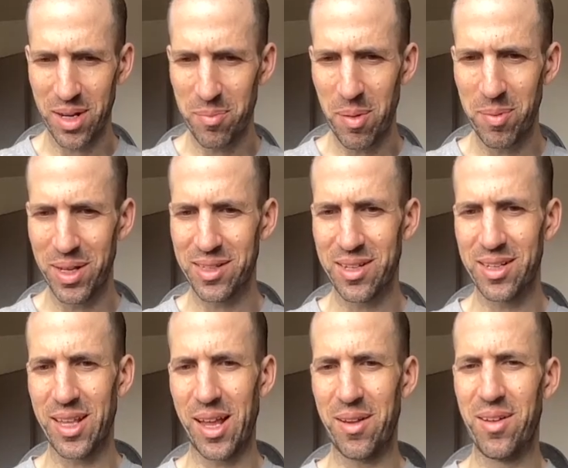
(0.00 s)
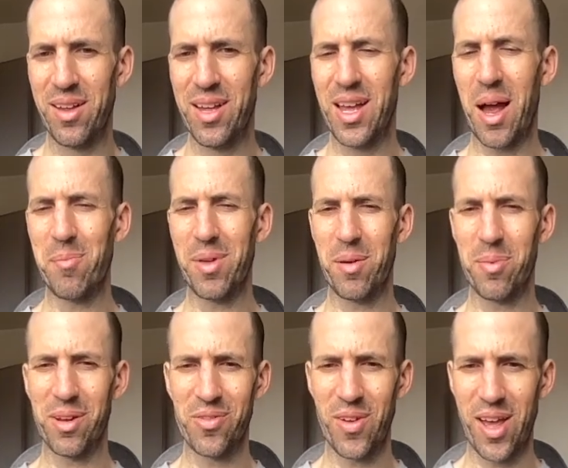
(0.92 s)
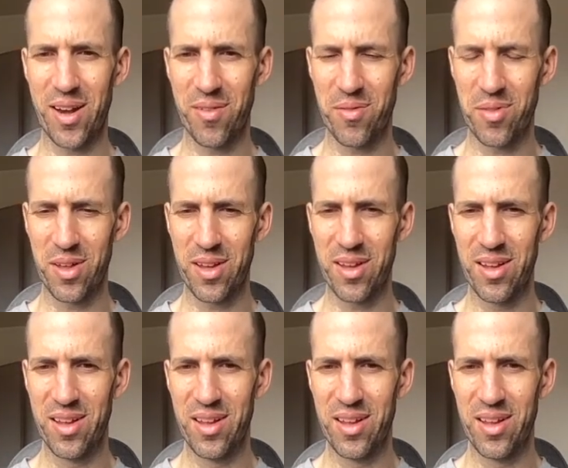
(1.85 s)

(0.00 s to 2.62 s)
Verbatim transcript: Maybe it's because I I'm not a big fan of the